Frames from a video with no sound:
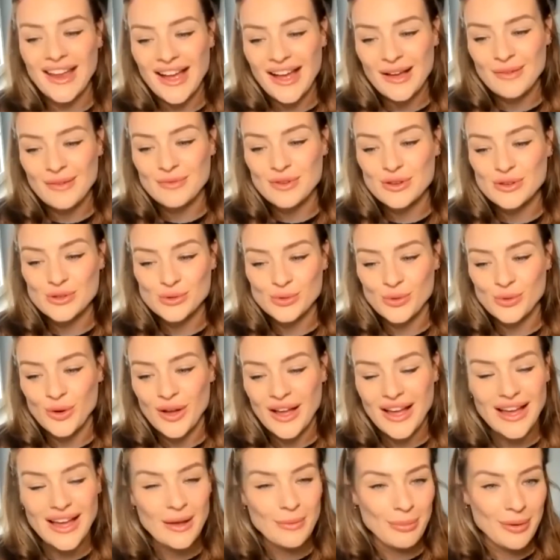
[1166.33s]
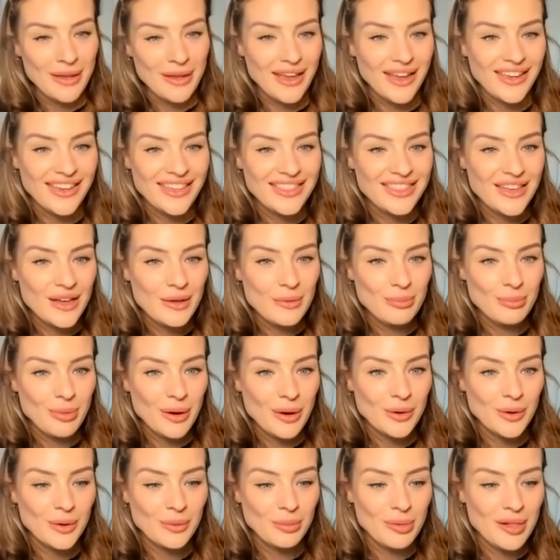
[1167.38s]
am so happy that
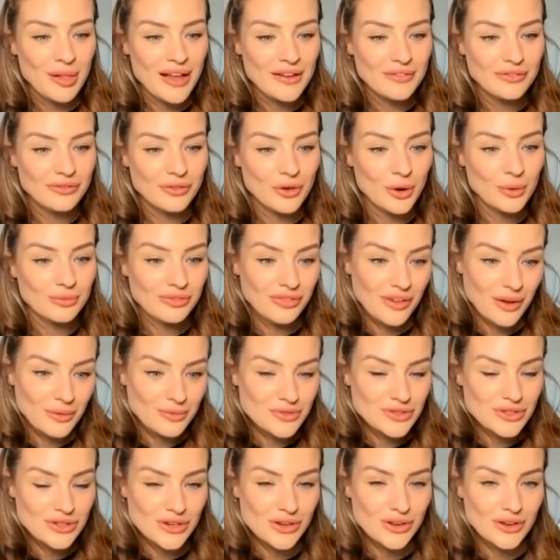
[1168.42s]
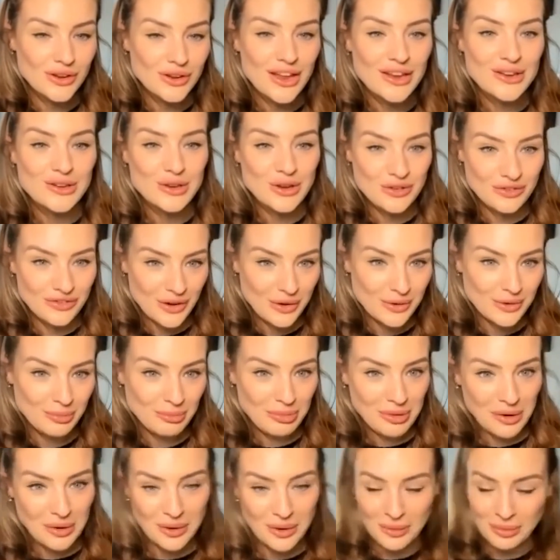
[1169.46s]
Power Platform found you and you found
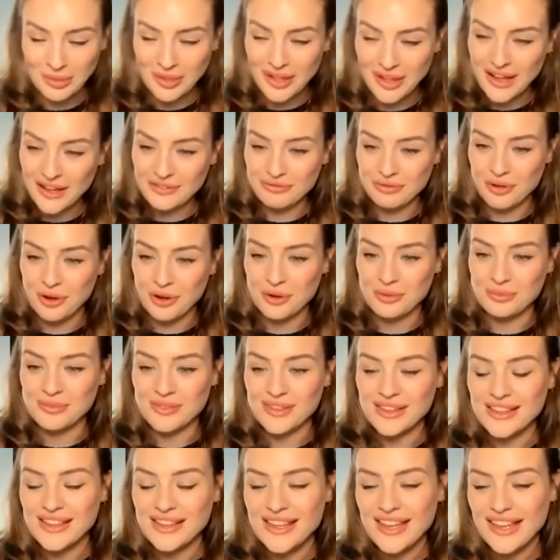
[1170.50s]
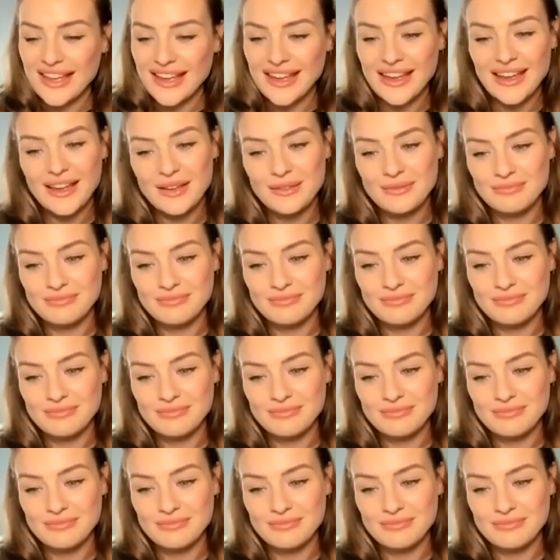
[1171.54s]
Power Platform. Um,